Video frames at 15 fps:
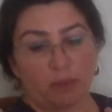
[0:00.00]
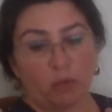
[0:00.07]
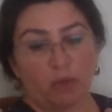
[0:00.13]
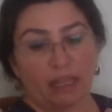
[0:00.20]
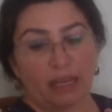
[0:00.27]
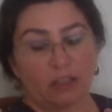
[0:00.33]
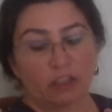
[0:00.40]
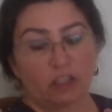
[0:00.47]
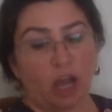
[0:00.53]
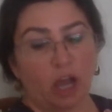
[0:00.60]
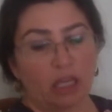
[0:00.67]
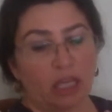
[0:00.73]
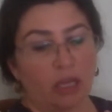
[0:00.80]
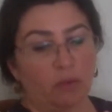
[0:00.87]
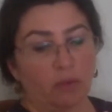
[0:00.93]
when they're
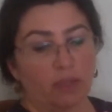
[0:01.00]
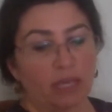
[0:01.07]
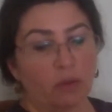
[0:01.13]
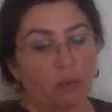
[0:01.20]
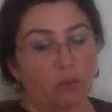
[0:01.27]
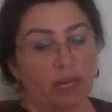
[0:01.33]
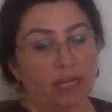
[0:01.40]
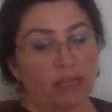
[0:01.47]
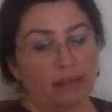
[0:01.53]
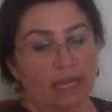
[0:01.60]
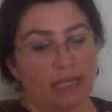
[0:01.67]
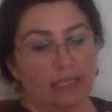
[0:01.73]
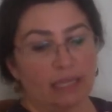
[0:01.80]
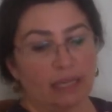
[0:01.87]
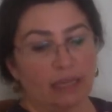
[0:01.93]
talking without
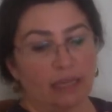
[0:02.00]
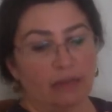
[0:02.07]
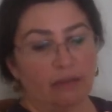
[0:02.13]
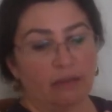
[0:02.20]
realizing it.